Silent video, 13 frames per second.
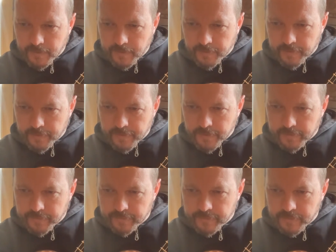I often think
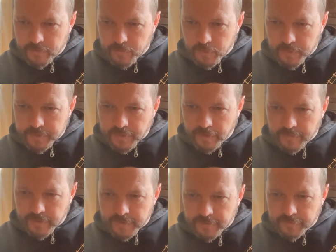of Gilmore as
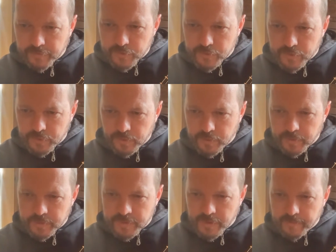having a different solo
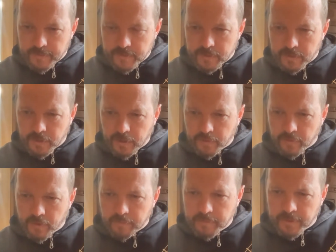conception than a lot
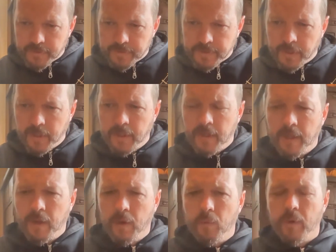of rock players.
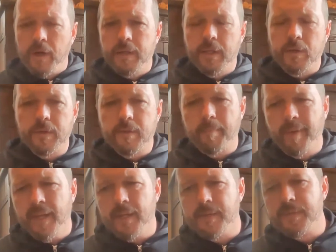Well, it
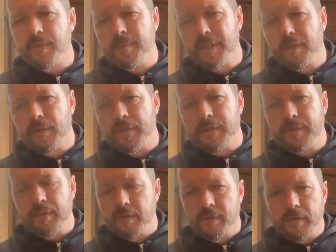depends. I mean,
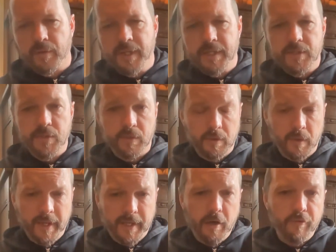on a great
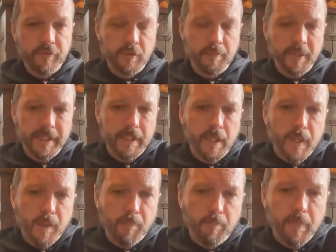solo like Comfortably
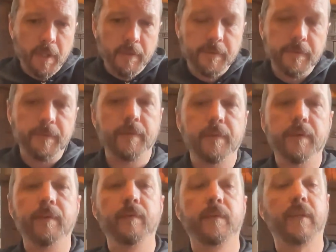Numb,
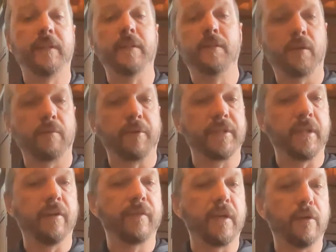he's talking about
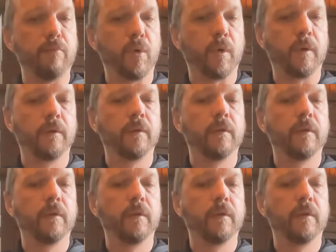Dave Gilmore.